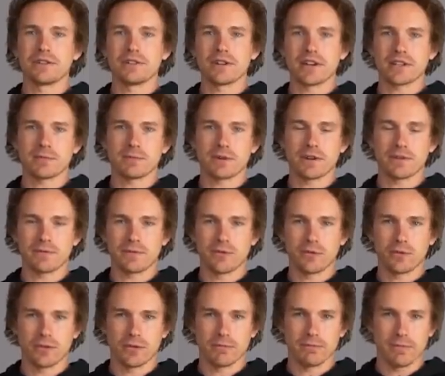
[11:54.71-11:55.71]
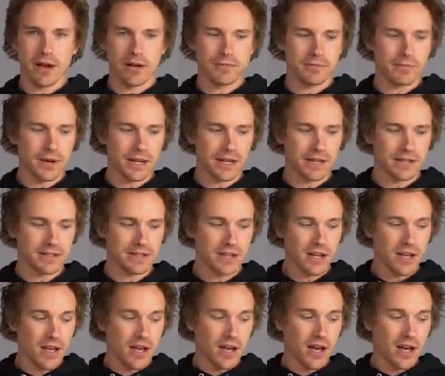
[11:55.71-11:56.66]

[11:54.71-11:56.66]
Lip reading: adjustment for mountain bikes.